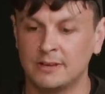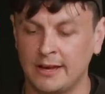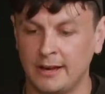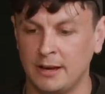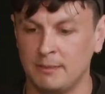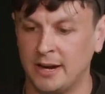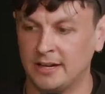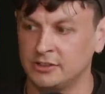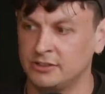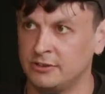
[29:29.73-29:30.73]
Keir
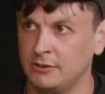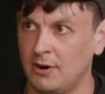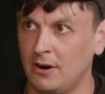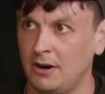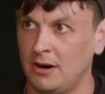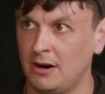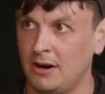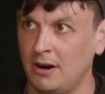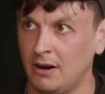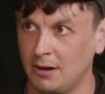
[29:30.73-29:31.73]
managed to
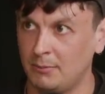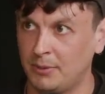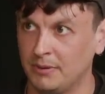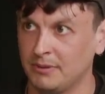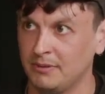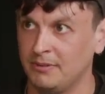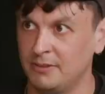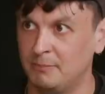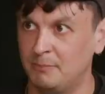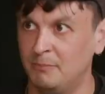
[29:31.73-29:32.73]
up
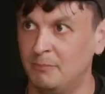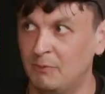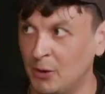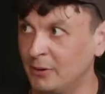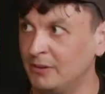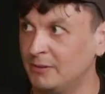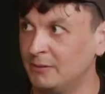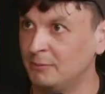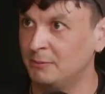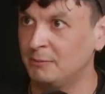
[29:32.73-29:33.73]
the vote
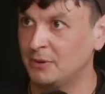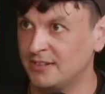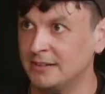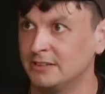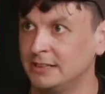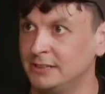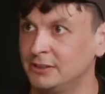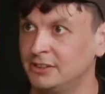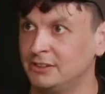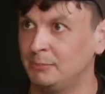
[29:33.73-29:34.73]

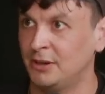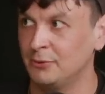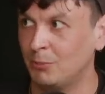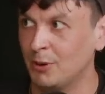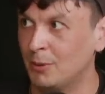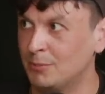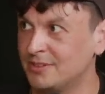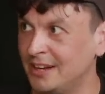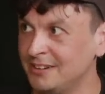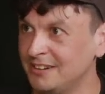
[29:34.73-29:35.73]
percentage by zero point one
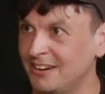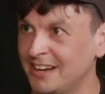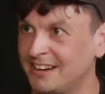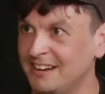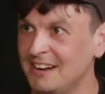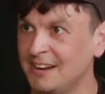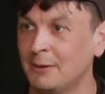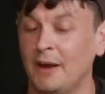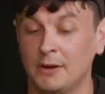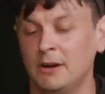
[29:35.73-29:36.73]
percent, like yeah,
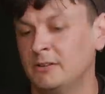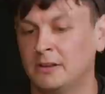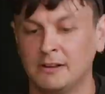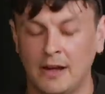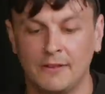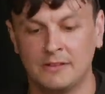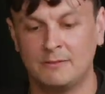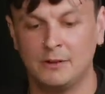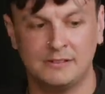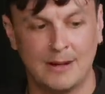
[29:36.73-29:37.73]
you know, and uh, at the,
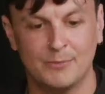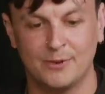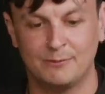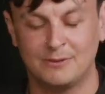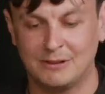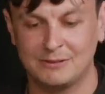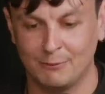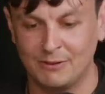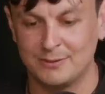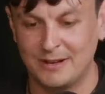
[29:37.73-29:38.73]
the depths of
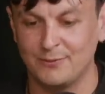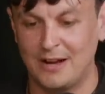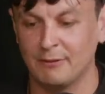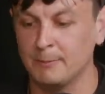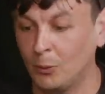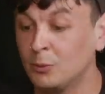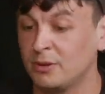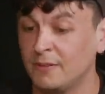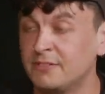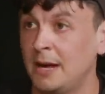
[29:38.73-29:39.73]
Theresa May's floundering, but
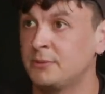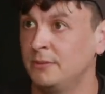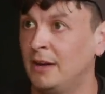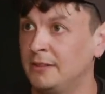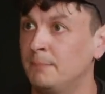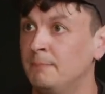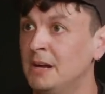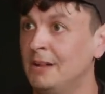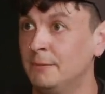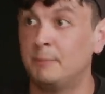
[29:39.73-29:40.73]
also at the depths of like the
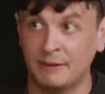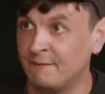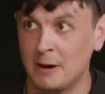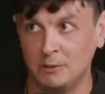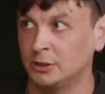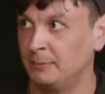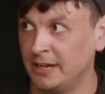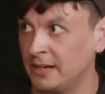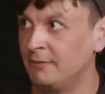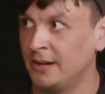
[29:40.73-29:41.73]
the very much the
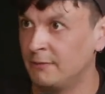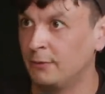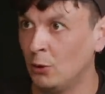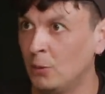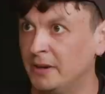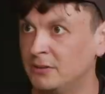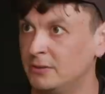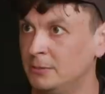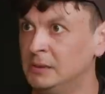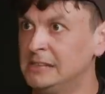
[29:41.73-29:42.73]
beginning of the end for
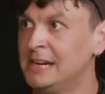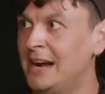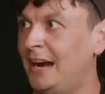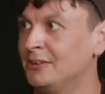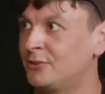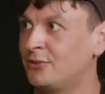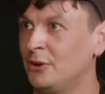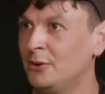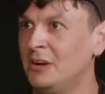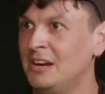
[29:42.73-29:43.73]
Corbynism. And
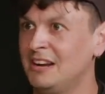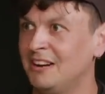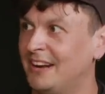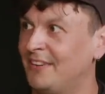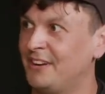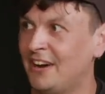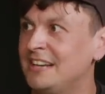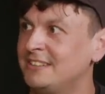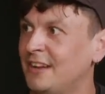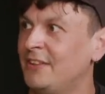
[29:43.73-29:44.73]
so, like the
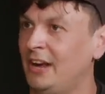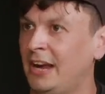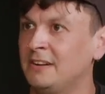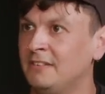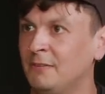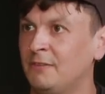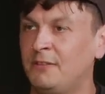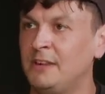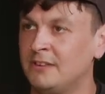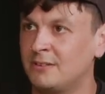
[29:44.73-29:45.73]
idea that in
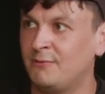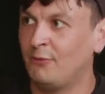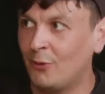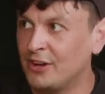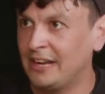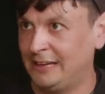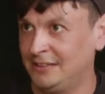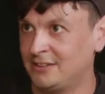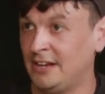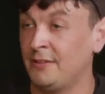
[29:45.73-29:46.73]
these four
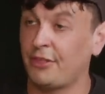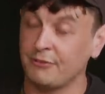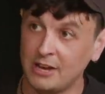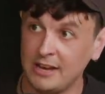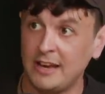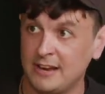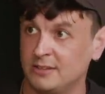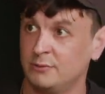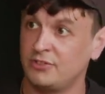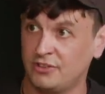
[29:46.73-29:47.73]
years, in three
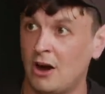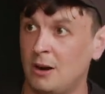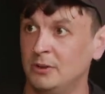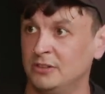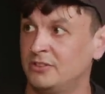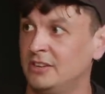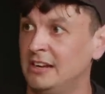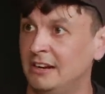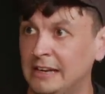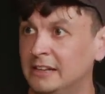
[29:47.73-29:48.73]
years of Starmer's
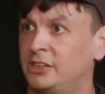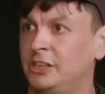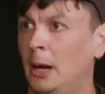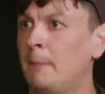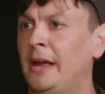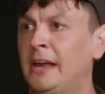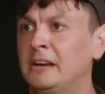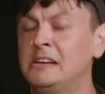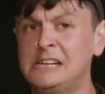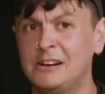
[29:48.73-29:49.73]
leadership,
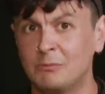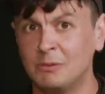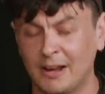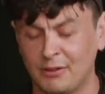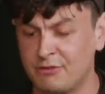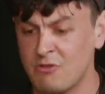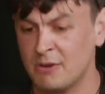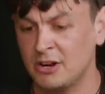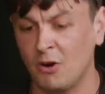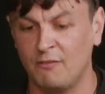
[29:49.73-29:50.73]
in like
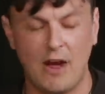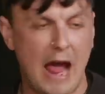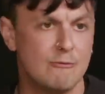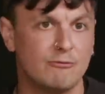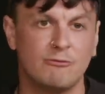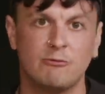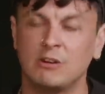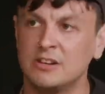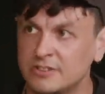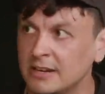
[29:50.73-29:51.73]
throwing off
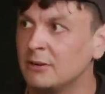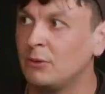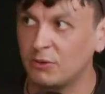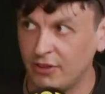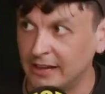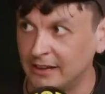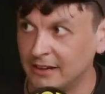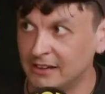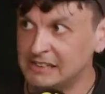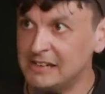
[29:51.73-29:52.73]
every single
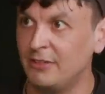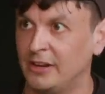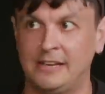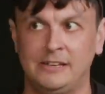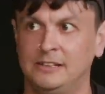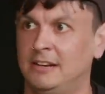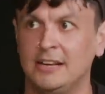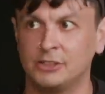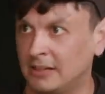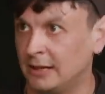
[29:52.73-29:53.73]
thing that he
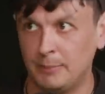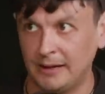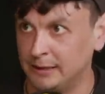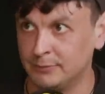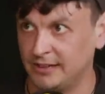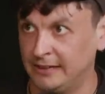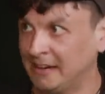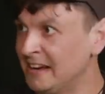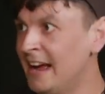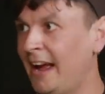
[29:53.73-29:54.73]
allegedly believes in,
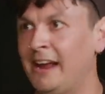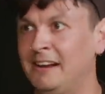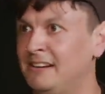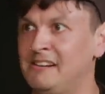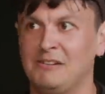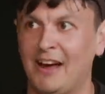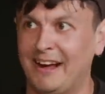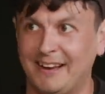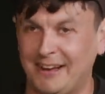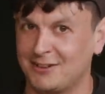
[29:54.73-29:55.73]
in
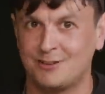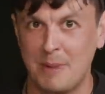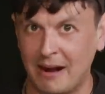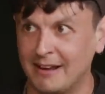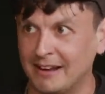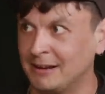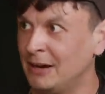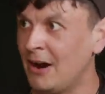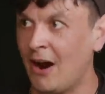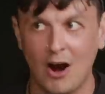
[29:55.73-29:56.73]
like expelling
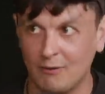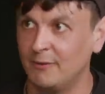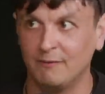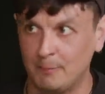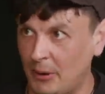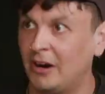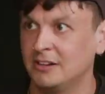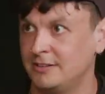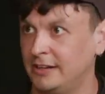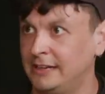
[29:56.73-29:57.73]
half of the
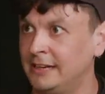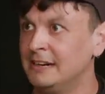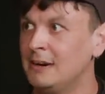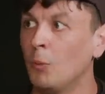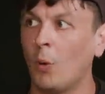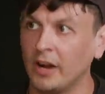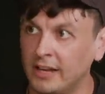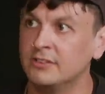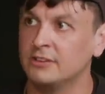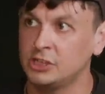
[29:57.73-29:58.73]
party, what
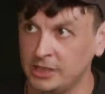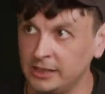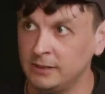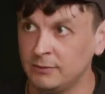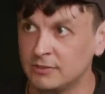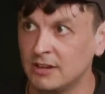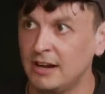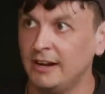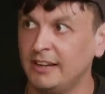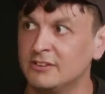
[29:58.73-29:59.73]
he's achieved
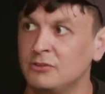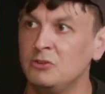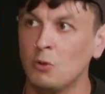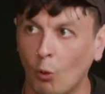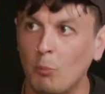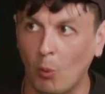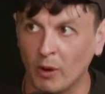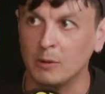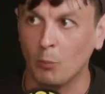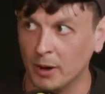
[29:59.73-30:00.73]
is zero
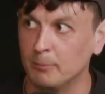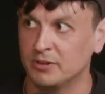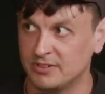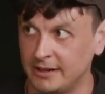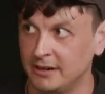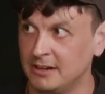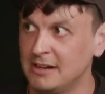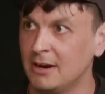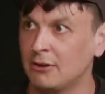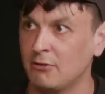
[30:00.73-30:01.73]
point one percent.
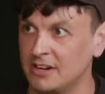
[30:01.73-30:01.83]
I think